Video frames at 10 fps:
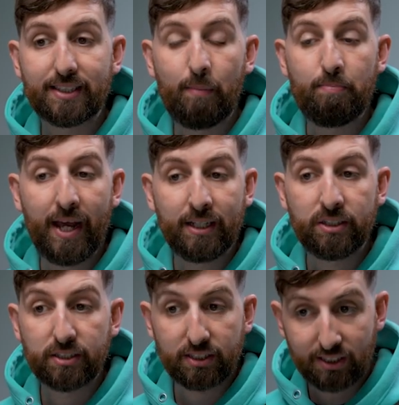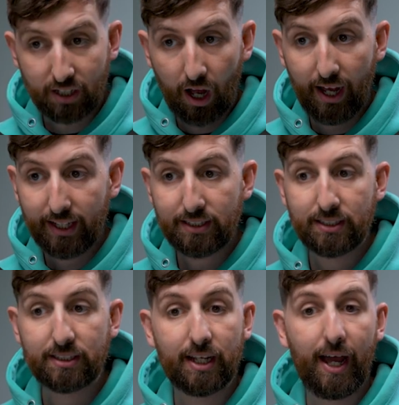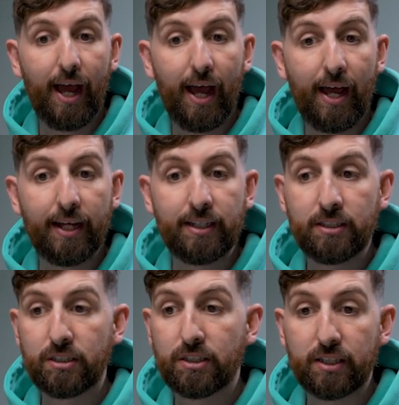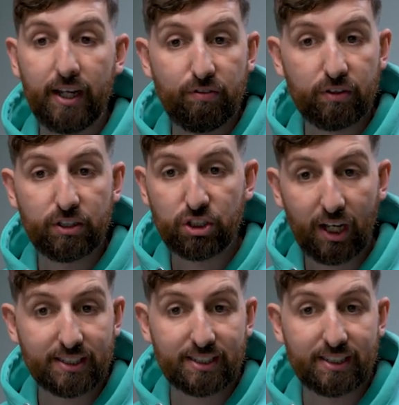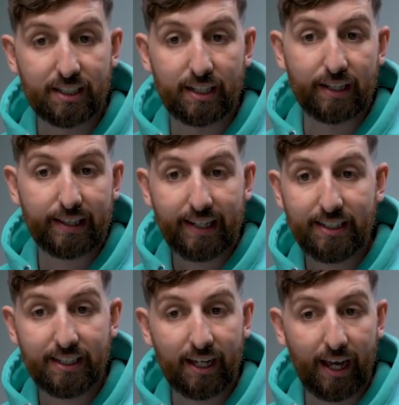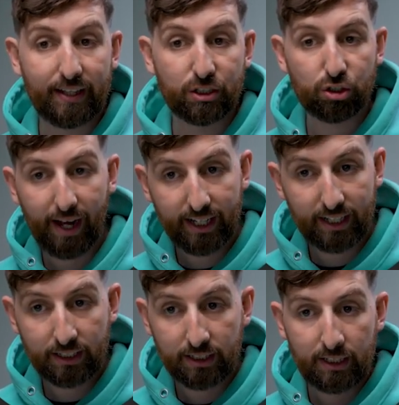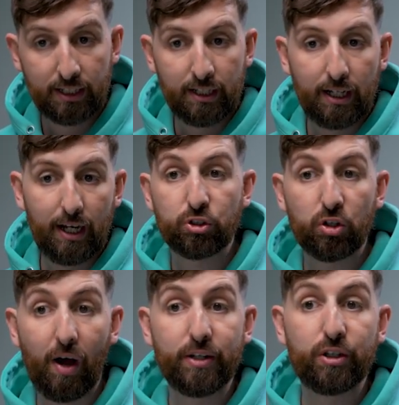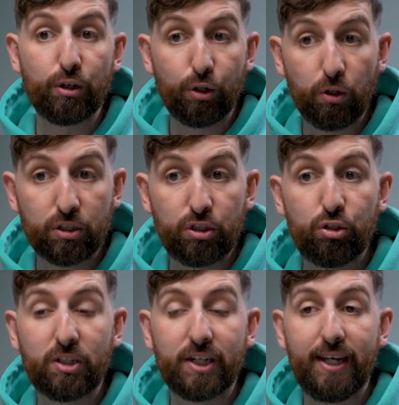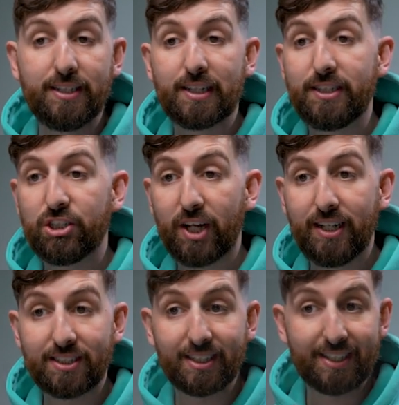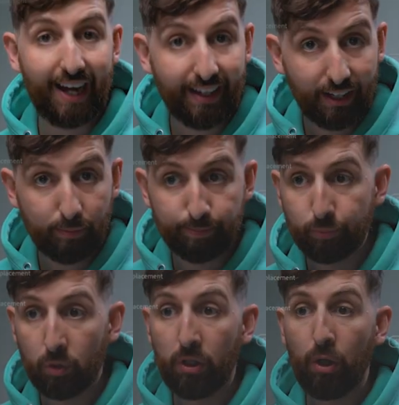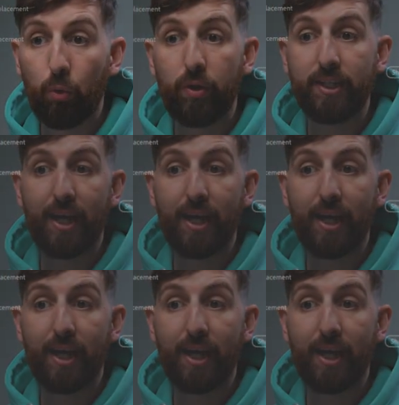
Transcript: amend the size and even adjust the leading and the tracking. So under look, you can easily change the color. We